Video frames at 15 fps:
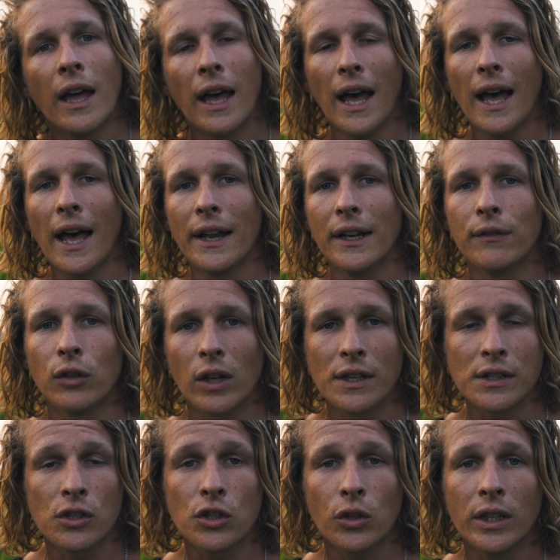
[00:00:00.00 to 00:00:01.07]
And if you
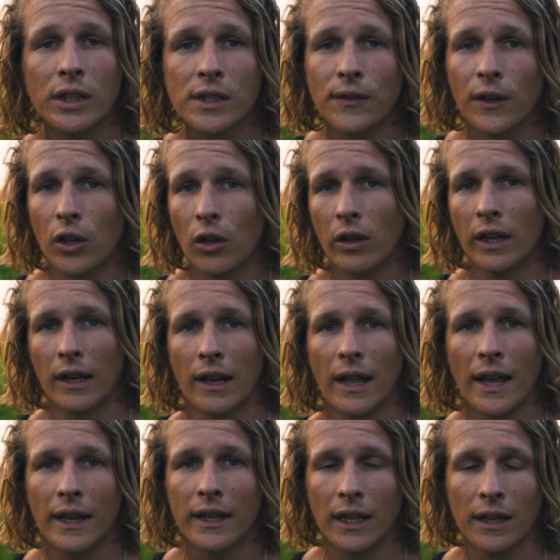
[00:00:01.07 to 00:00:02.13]
guys enjoyed this video, hit
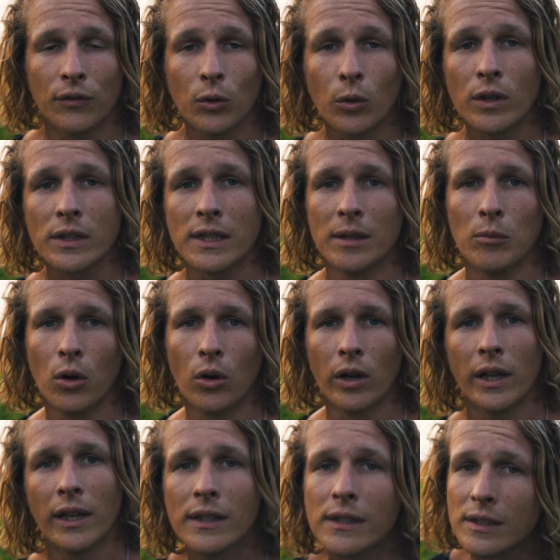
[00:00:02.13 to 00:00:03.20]
like. If you want to see more,
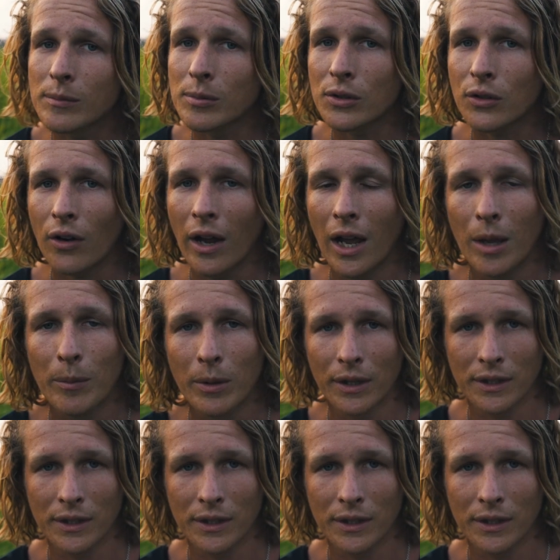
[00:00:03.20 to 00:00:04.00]
hit subscribe.